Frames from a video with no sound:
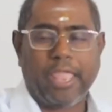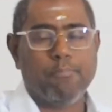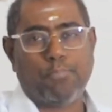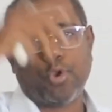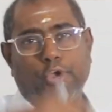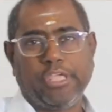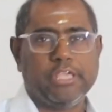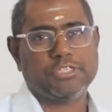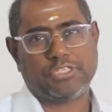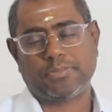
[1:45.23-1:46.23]

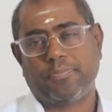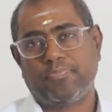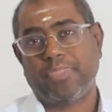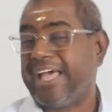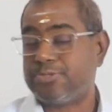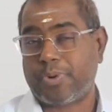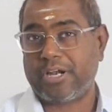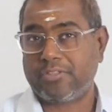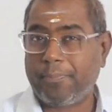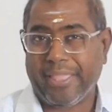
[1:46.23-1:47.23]
employees as
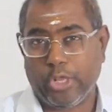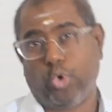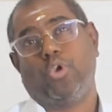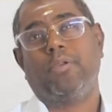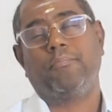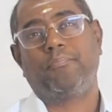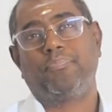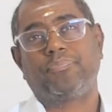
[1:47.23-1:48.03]
part of the payroll.